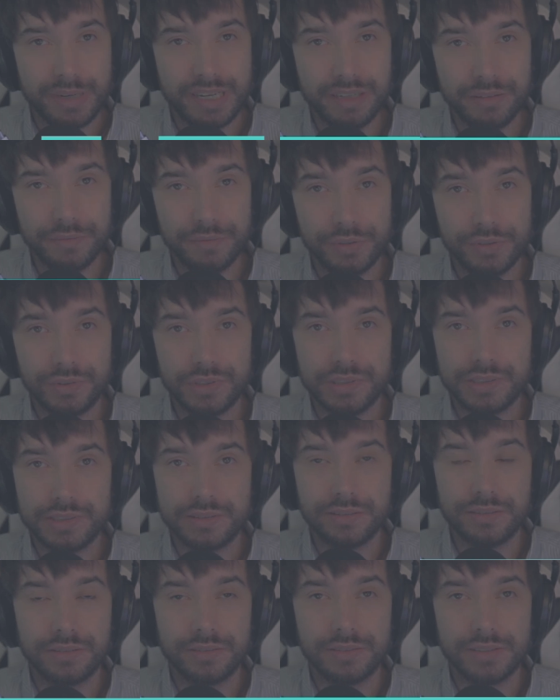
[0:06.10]
viewers
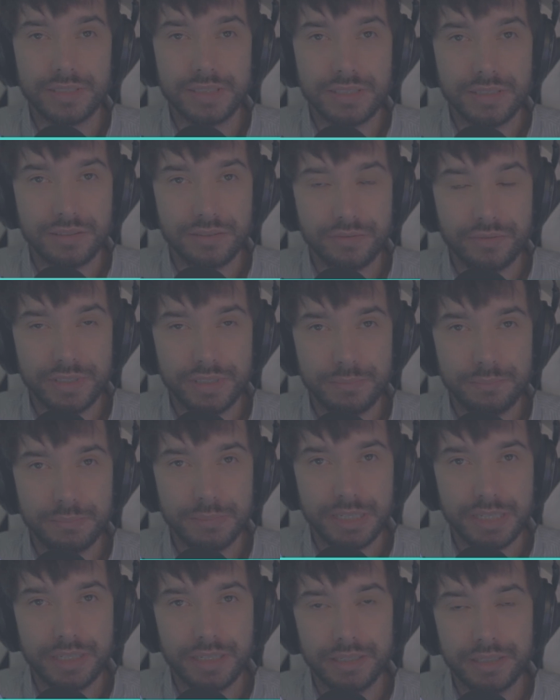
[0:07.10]
on stream,
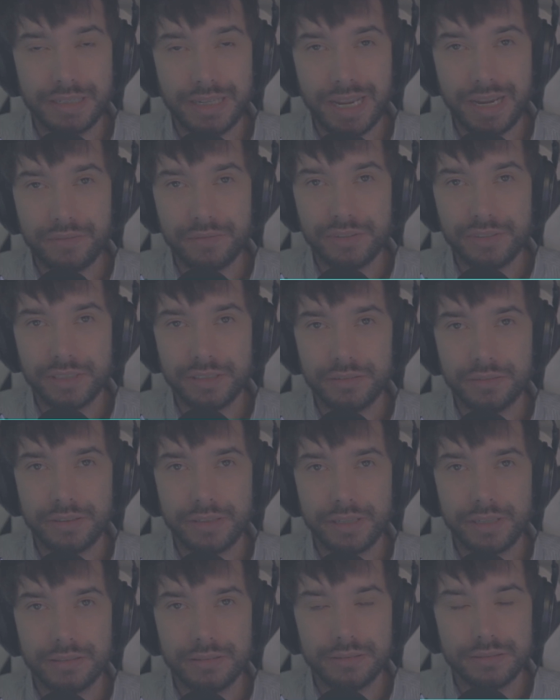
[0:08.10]
and every now and
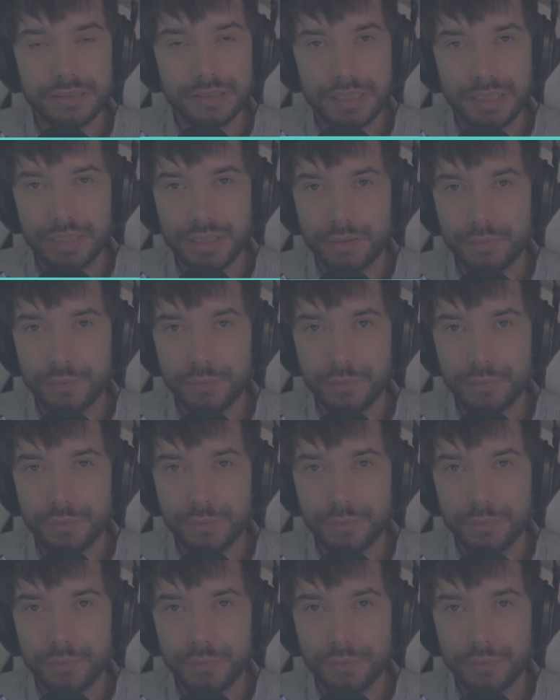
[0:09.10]
then we